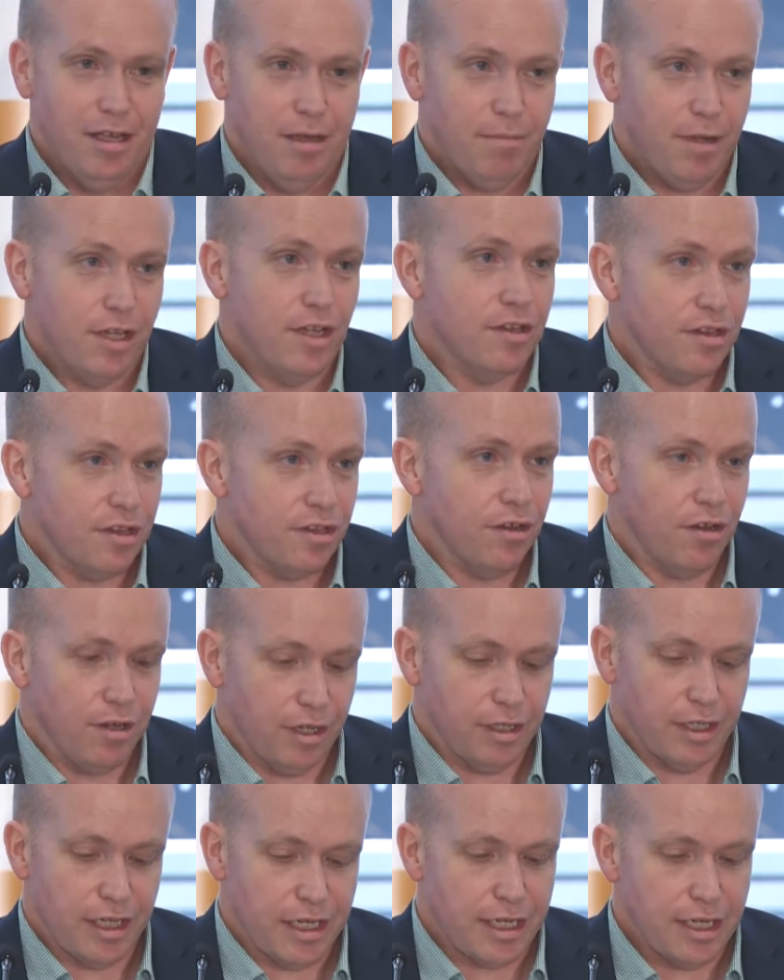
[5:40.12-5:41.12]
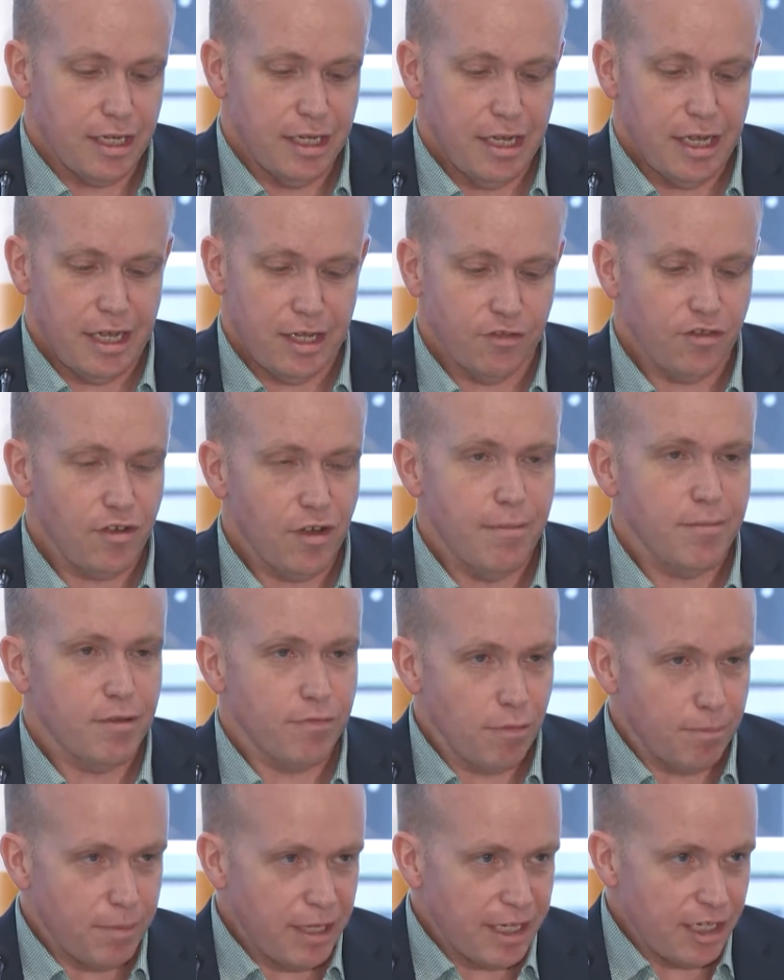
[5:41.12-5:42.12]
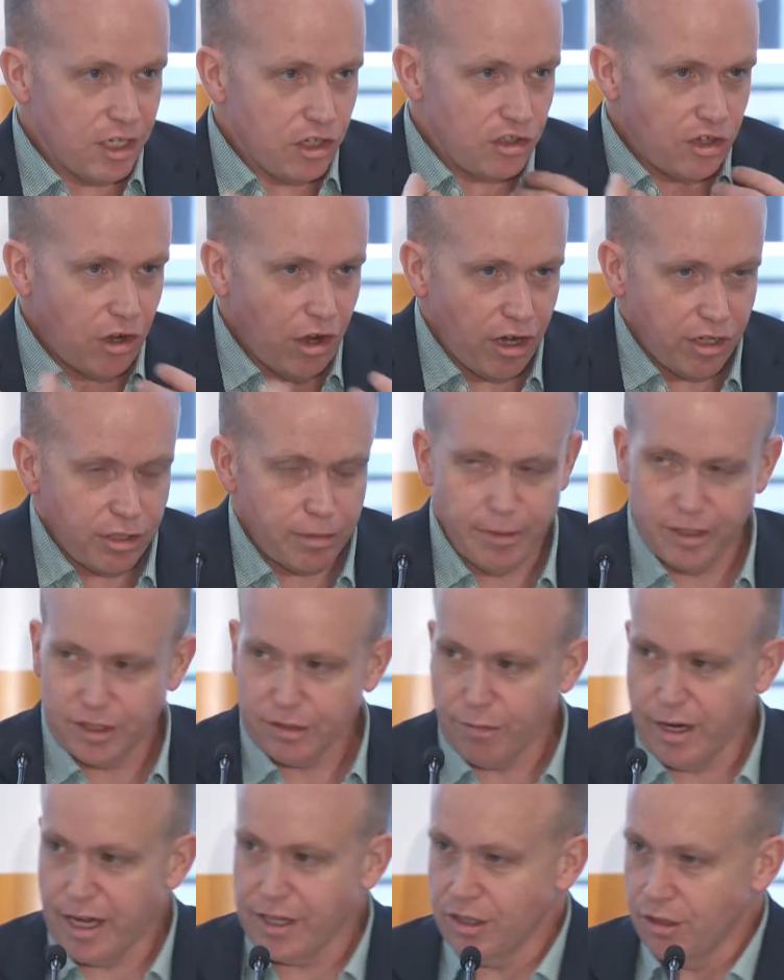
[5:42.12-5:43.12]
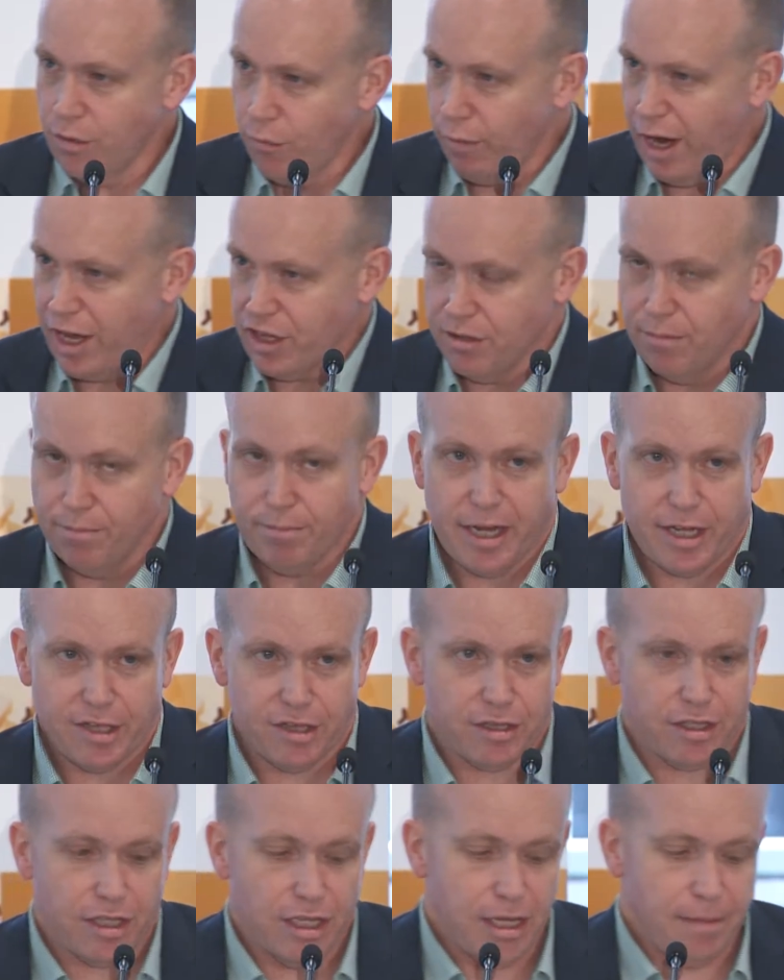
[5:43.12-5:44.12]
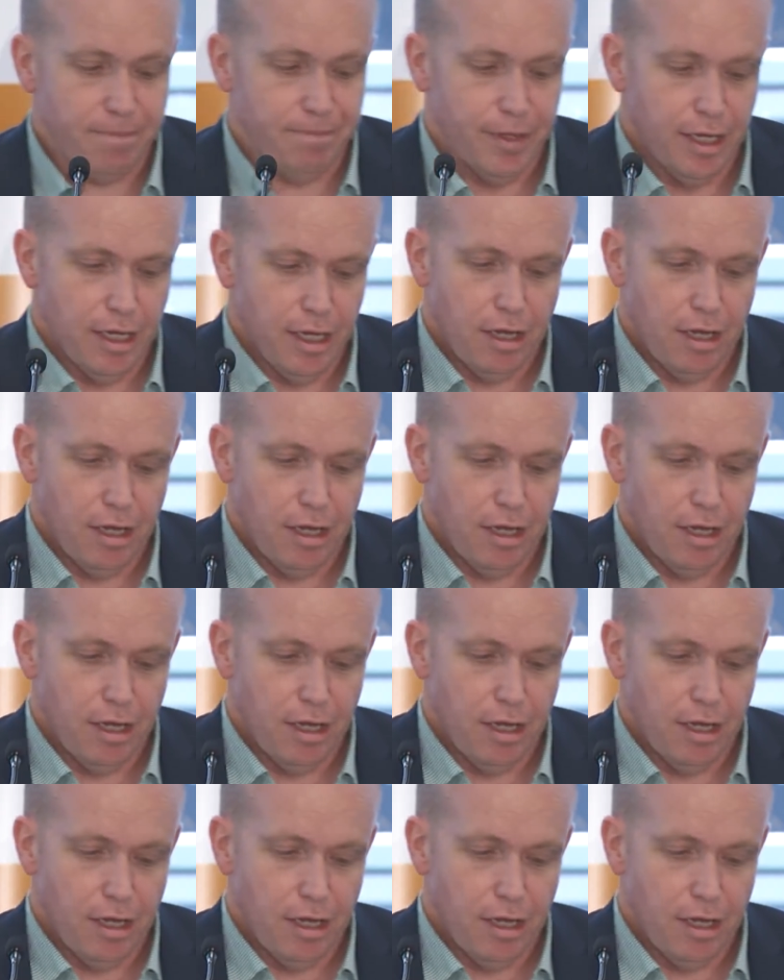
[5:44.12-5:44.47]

but it certainly, in terms of it being entitlements rather than a ration-based scheme,